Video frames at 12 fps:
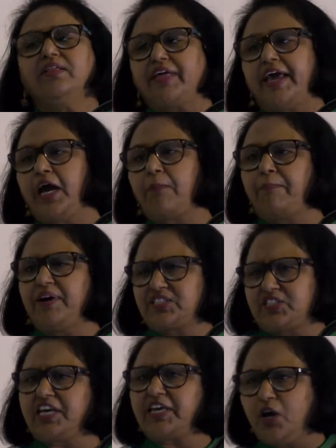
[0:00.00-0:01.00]
They are
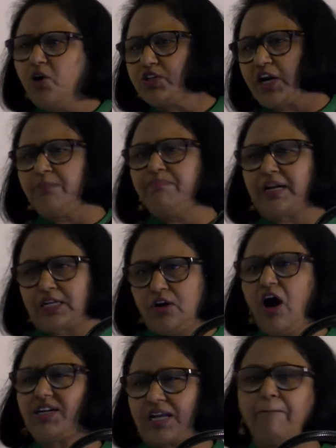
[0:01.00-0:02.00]
persecuted but
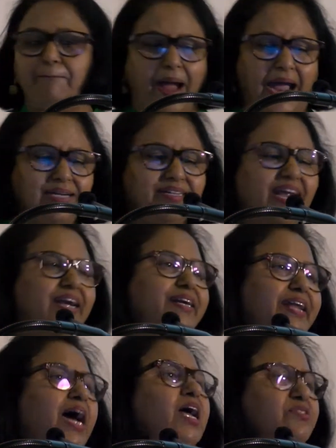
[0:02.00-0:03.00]
not abandoned.